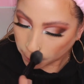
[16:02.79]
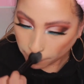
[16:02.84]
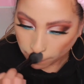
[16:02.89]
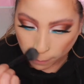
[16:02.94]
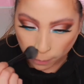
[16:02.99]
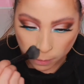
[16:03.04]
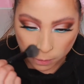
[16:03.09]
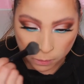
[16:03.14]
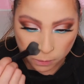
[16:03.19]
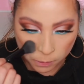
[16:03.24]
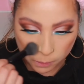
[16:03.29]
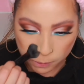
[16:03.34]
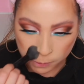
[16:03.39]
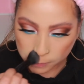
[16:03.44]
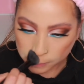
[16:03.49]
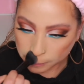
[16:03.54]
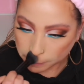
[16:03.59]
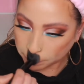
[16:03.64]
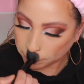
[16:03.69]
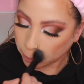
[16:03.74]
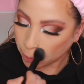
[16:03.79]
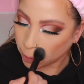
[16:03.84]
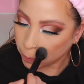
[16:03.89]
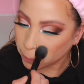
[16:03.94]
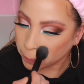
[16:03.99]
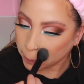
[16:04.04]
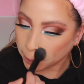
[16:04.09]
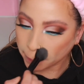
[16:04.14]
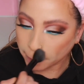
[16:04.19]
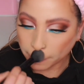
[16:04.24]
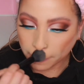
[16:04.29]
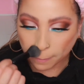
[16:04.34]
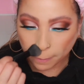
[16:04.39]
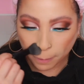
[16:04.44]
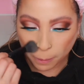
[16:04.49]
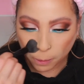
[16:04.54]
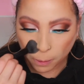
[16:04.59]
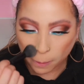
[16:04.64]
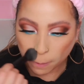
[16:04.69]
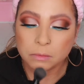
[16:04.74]
but I usually don't care for
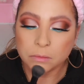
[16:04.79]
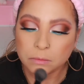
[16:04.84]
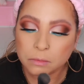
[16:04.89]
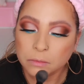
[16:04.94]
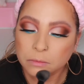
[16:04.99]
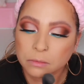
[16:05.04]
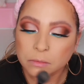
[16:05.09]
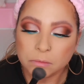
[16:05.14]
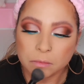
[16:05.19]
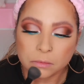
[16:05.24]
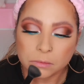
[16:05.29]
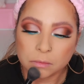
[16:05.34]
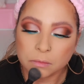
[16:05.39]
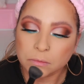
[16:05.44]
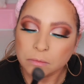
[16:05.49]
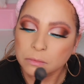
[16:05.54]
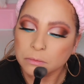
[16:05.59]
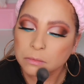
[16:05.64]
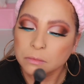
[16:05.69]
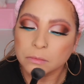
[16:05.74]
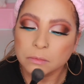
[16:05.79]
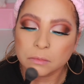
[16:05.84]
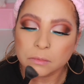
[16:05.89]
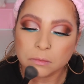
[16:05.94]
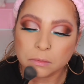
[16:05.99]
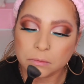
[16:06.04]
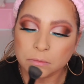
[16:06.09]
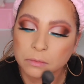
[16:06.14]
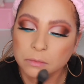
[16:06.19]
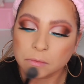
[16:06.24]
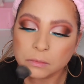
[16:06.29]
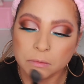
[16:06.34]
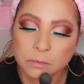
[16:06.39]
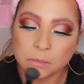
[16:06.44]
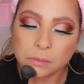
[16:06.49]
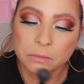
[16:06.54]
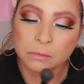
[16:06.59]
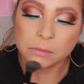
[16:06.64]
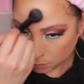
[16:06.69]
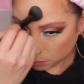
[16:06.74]
compact powders, but this one I am
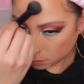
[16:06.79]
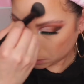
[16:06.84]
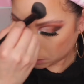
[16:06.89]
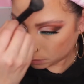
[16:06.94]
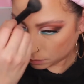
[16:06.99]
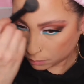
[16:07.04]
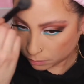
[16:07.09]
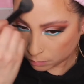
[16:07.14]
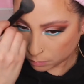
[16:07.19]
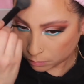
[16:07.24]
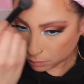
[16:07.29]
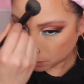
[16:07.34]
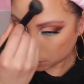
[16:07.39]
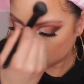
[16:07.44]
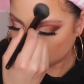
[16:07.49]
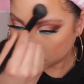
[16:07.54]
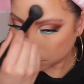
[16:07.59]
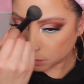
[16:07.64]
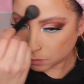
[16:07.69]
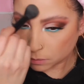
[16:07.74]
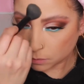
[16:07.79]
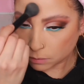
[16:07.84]
loving.